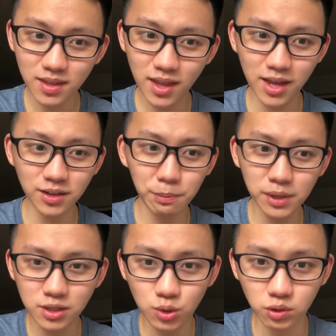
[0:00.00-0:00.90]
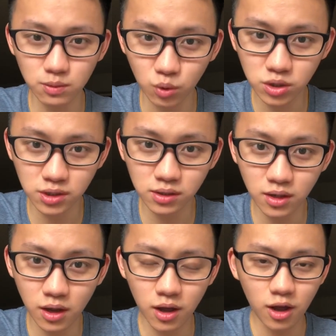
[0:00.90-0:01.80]
and they're being so emotional,
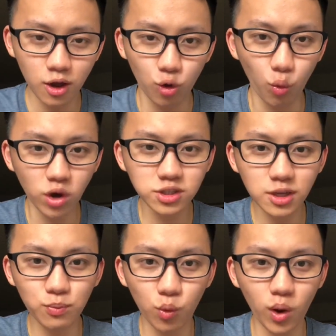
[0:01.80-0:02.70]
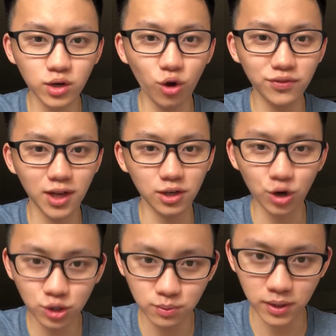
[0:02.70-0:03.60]
what is the point of that
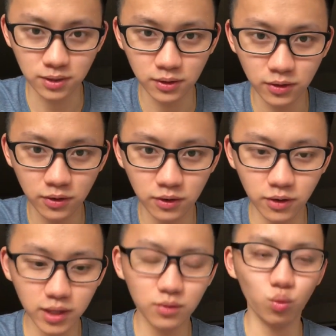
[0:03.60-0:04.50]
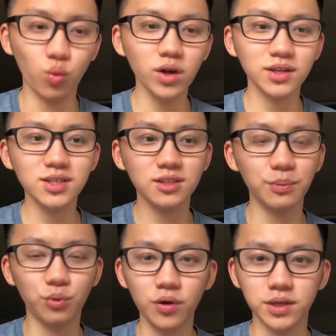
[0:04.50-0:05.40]
argument? Right? What is the
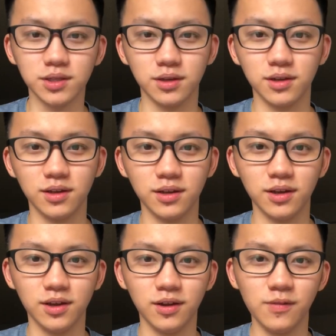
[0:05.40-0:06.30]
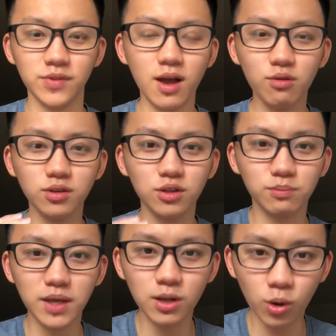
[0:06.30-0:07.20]
point? Now,
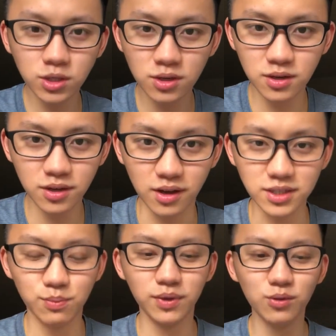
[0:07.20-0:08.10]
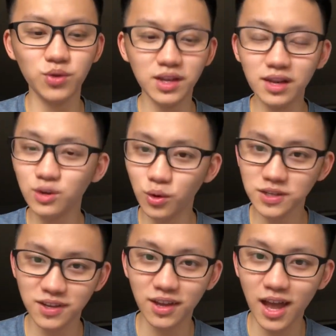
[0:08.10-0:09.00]
be logical, guys. Be really
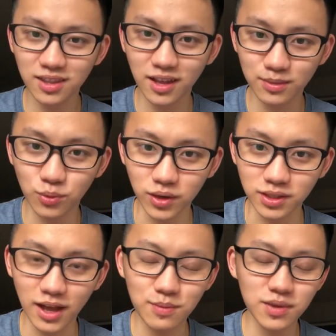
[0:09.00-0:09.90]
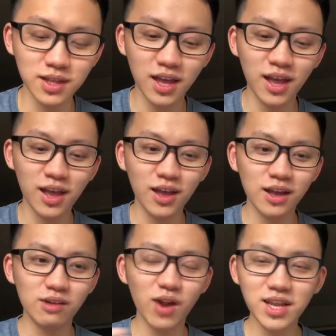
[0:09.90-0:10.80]
logical at that point. I mean,
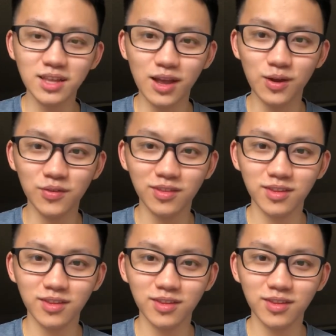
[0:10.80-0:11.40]
right now,